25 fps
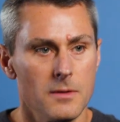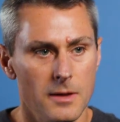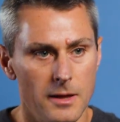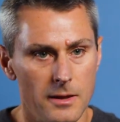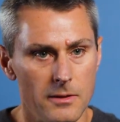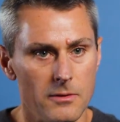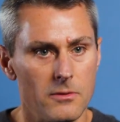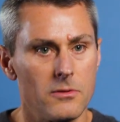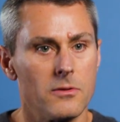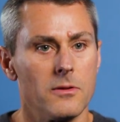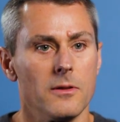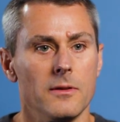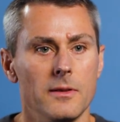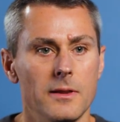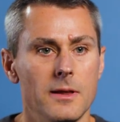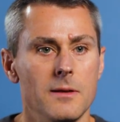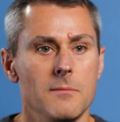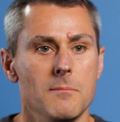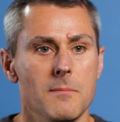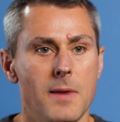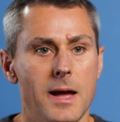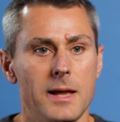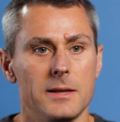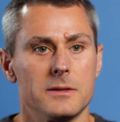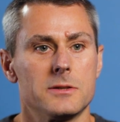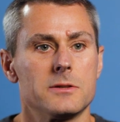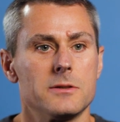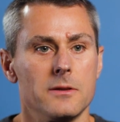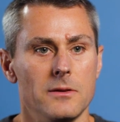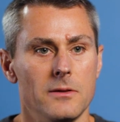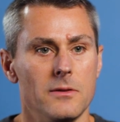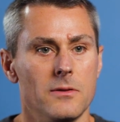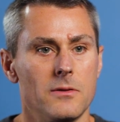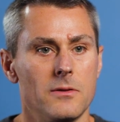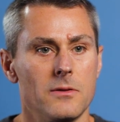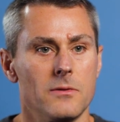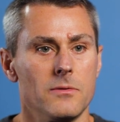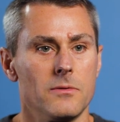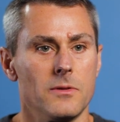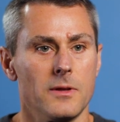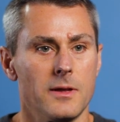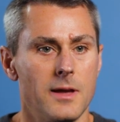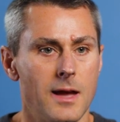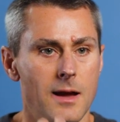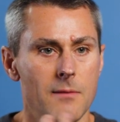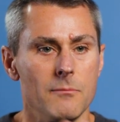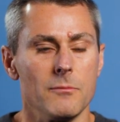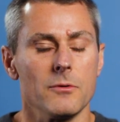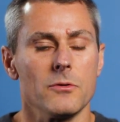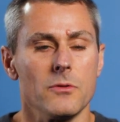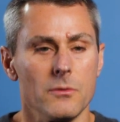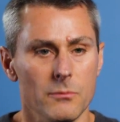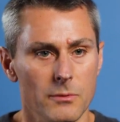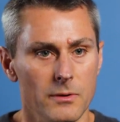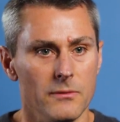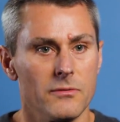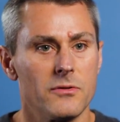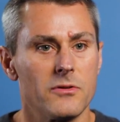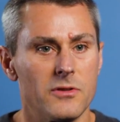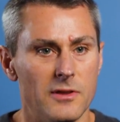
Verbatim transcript: instantly matches the camera that we've